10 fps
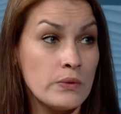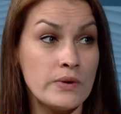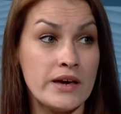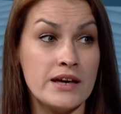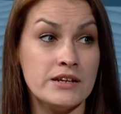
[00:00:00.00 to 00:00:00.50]

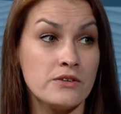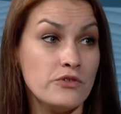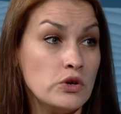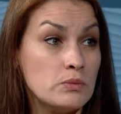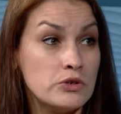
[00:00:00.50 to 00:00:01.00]
We're adding a
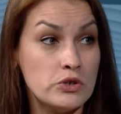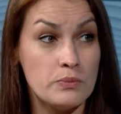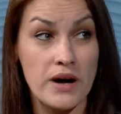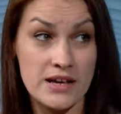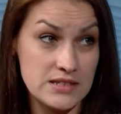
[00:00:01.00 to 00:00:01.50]
few more new
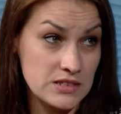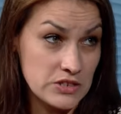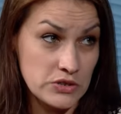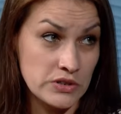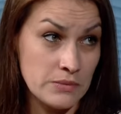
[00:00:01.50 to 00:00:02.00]

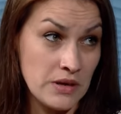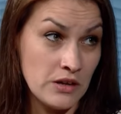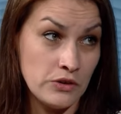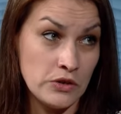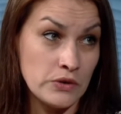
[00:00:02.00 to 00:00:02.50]
pastas to our
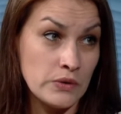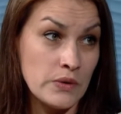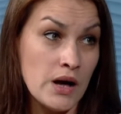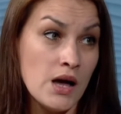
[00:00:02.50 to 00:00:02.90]
menu.